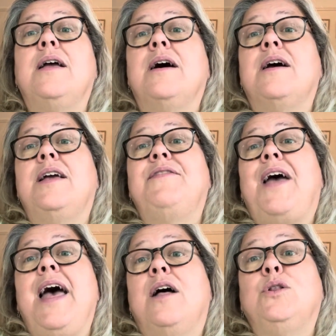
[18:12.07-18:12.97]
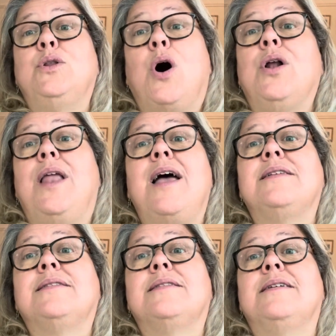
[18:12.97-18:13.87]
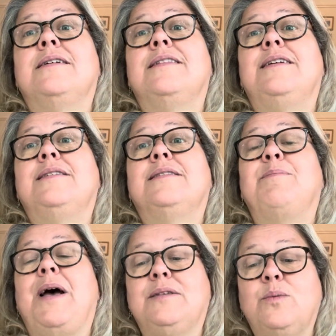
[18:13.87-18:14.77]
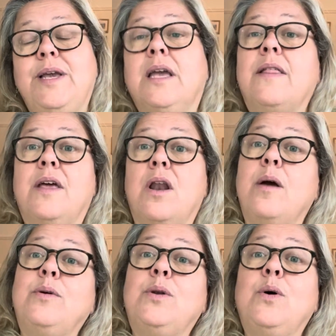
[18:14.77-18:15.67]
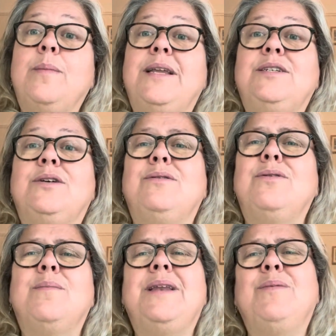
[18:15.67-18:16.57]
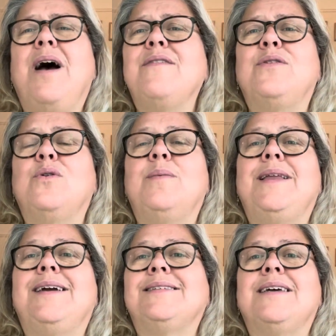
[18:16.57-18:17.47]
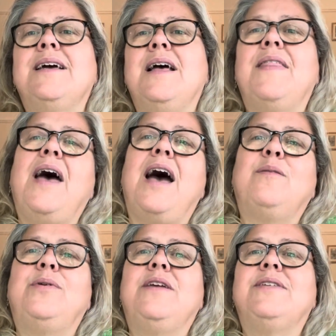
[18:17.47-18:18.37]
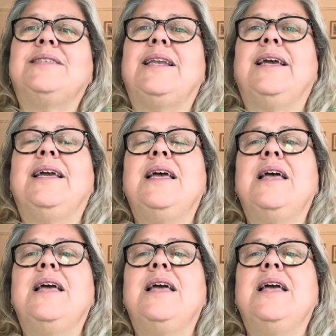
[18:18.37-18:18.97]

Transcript: ate a lot less this past week than I would normally do. Normally, whatever normally is, I had previously.